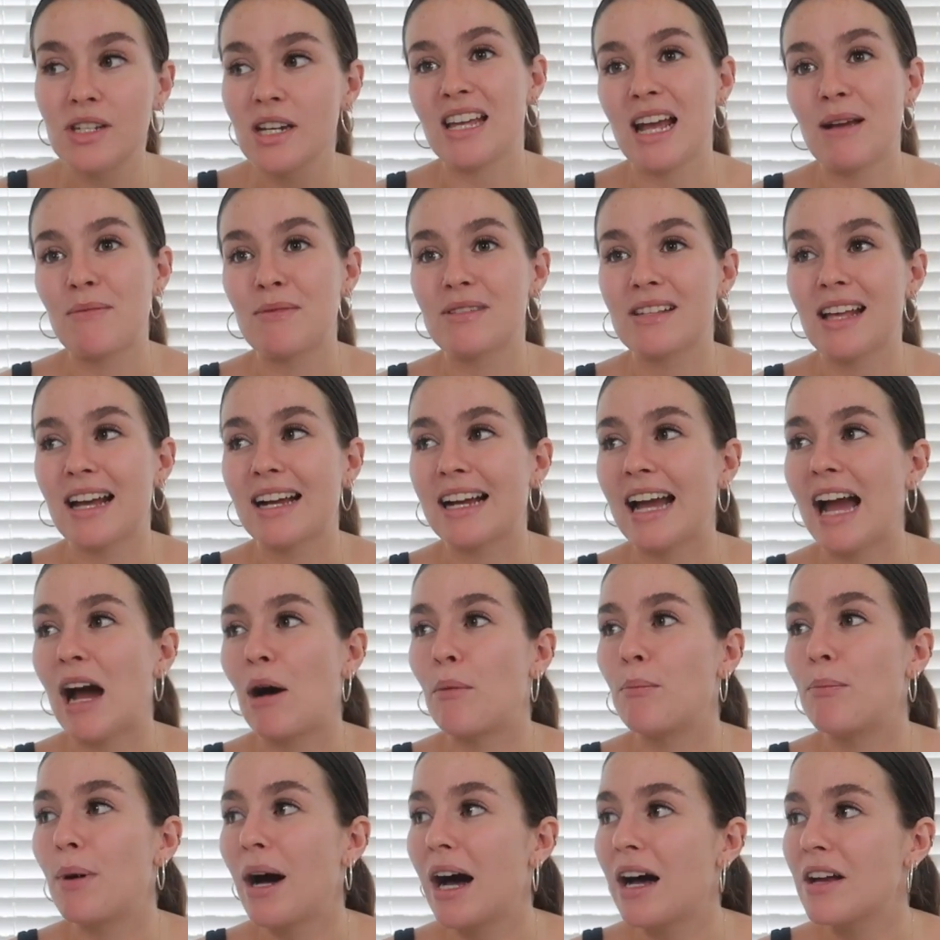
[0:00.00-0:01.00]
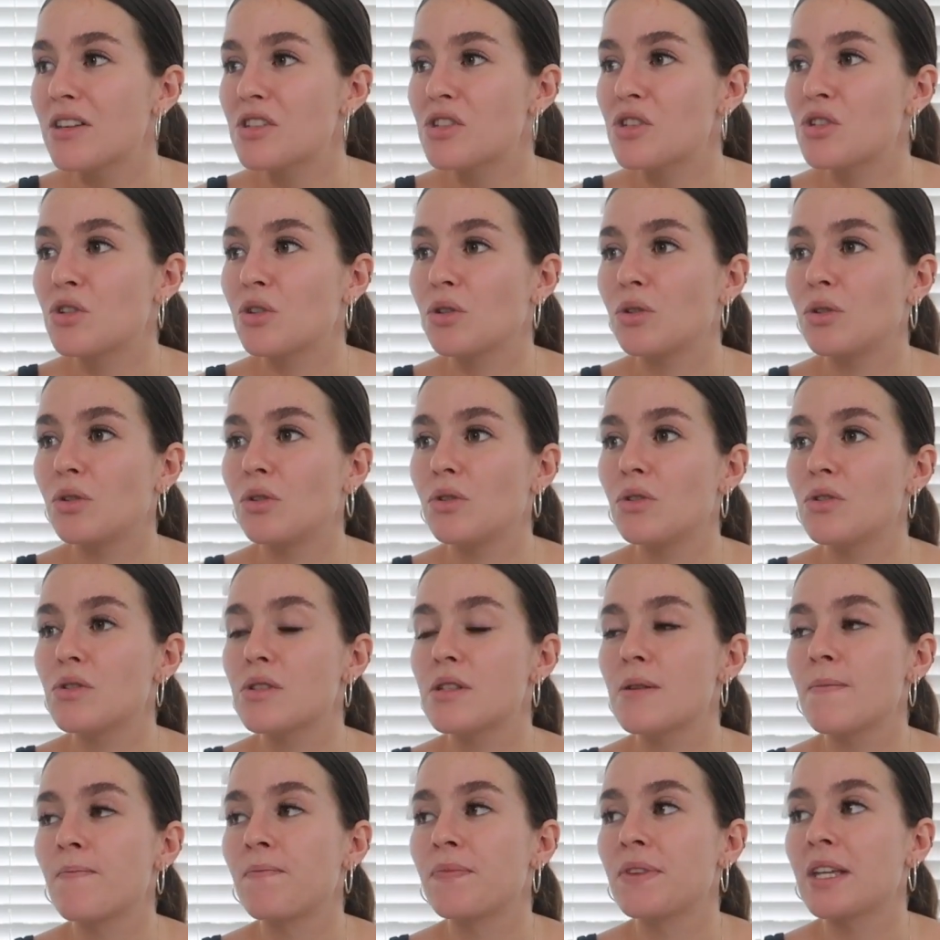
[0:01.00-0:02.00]
Same as like our bar
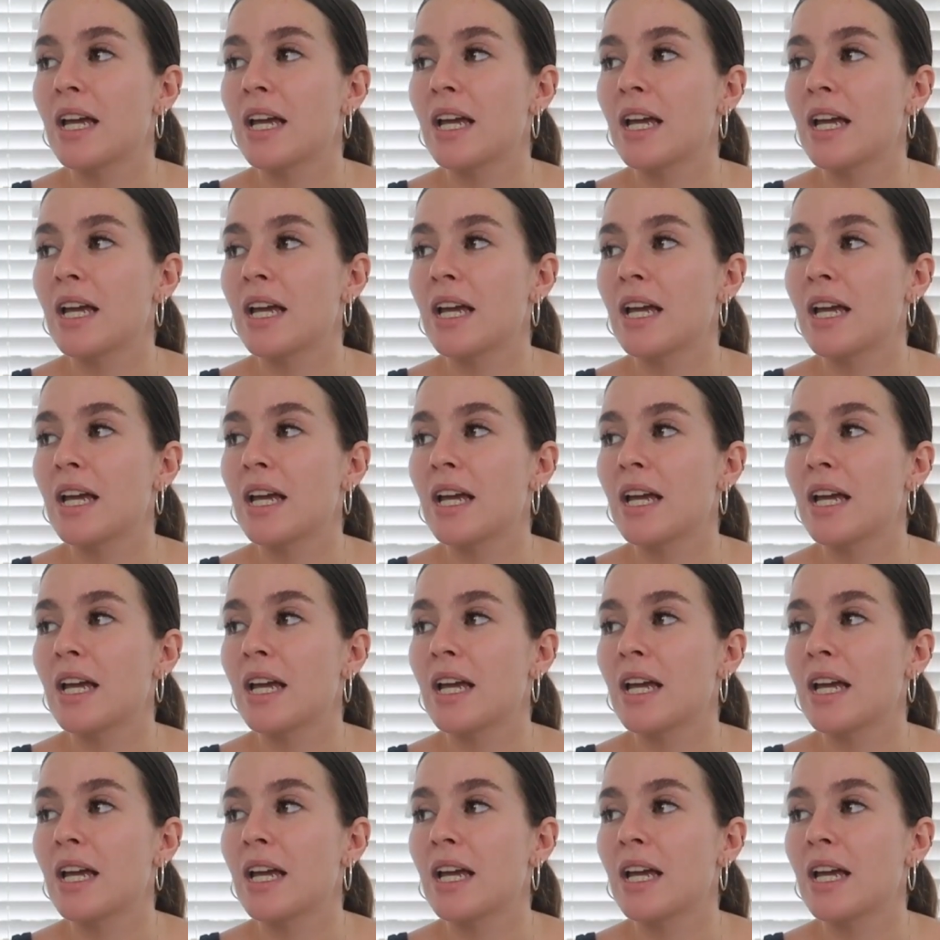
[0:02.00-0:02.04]
stools,